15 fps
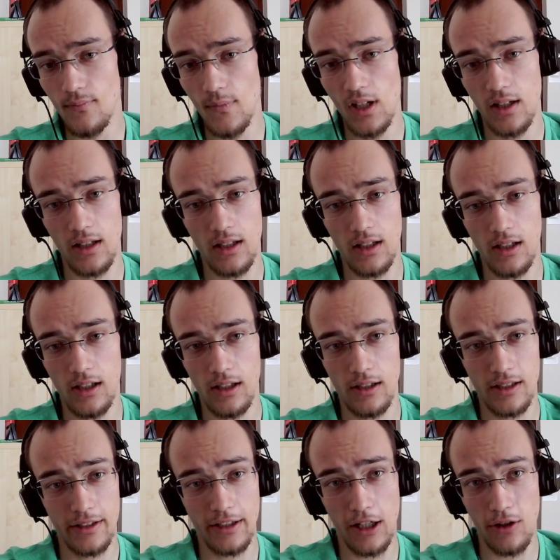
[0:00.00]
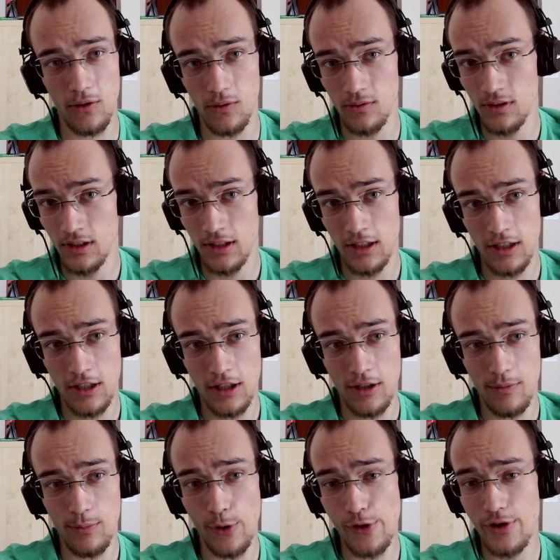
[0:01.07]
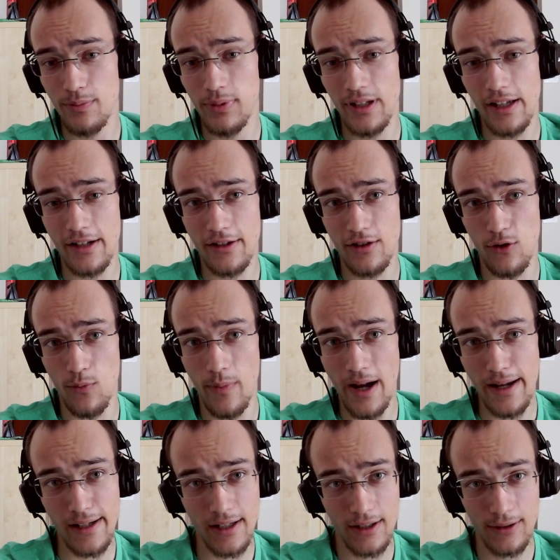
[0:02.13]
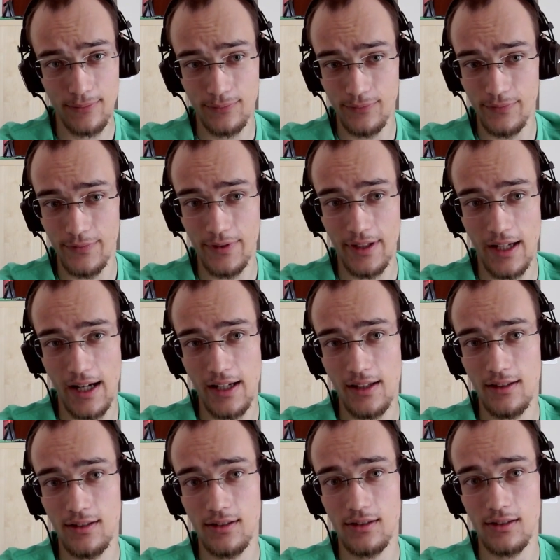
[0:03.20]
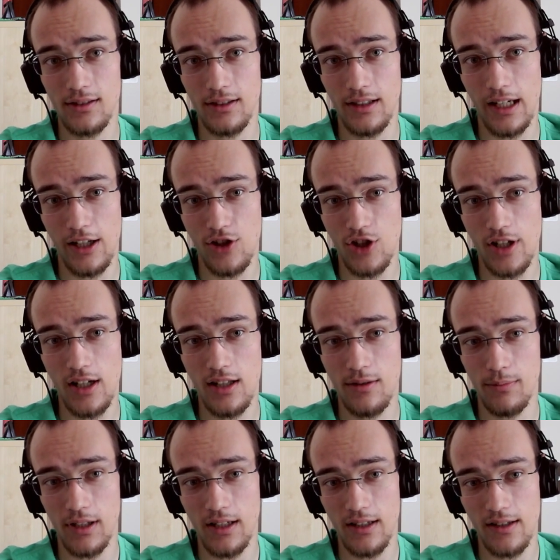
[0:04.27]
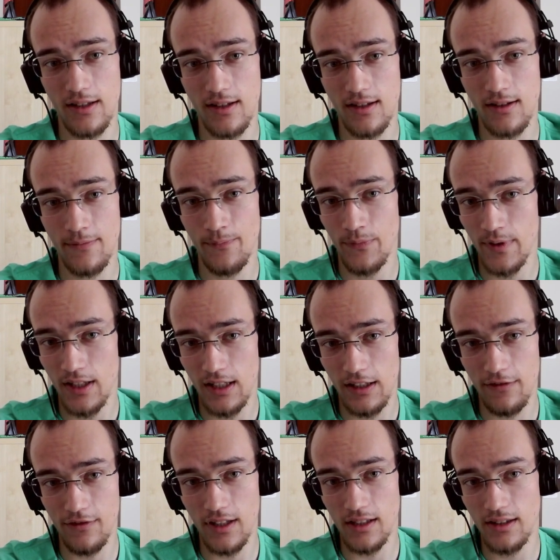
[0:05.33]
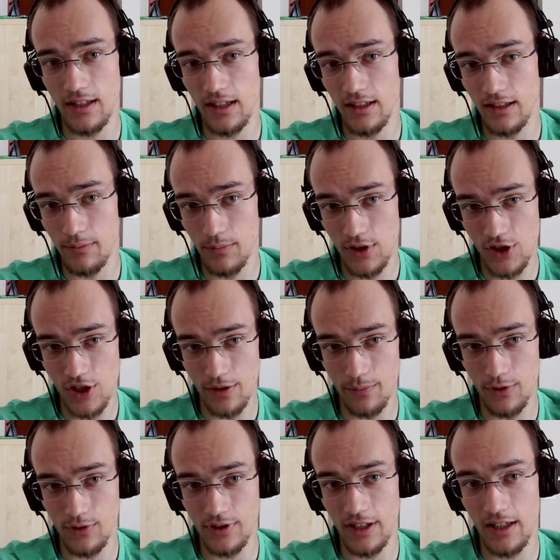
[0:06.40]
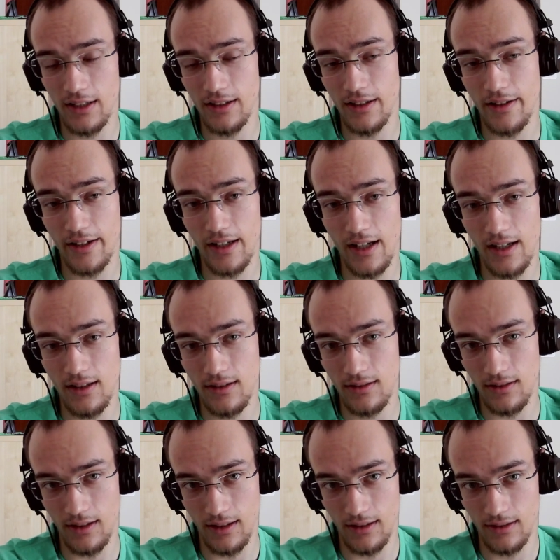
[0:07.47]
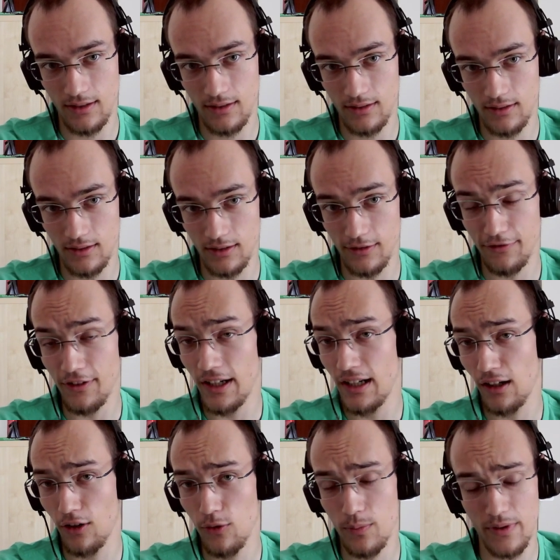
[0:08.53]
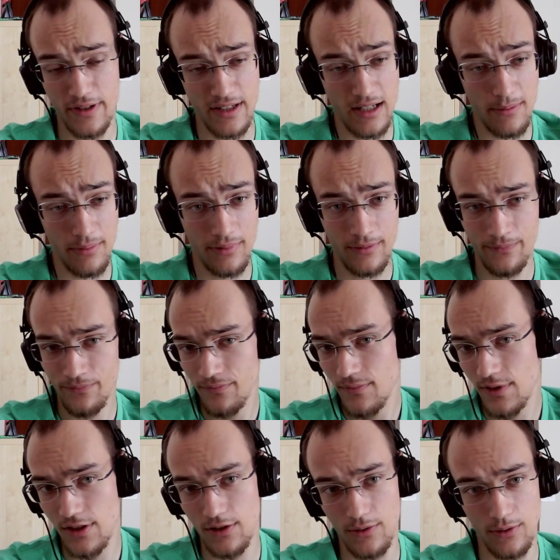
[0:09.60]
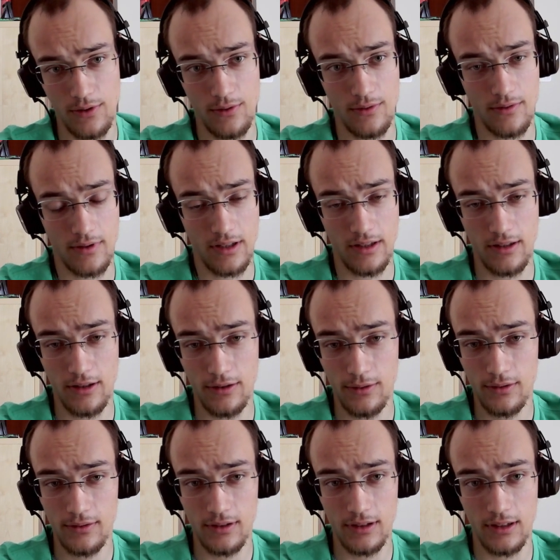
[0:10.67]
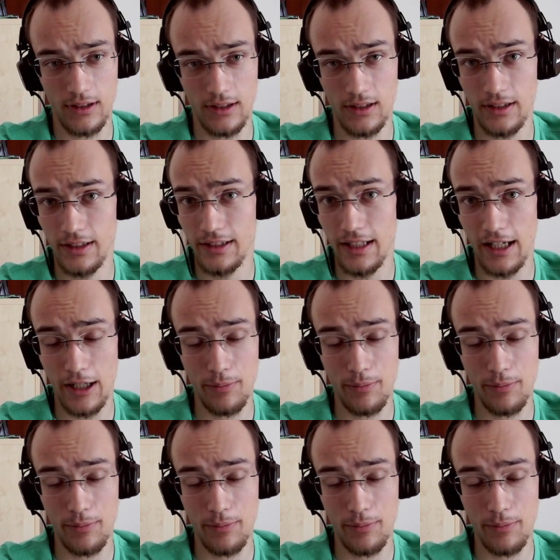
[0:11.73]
Now most players go back, knight h8, because If they take the bishop, you take their knight and the file opens up. So you're gonna attack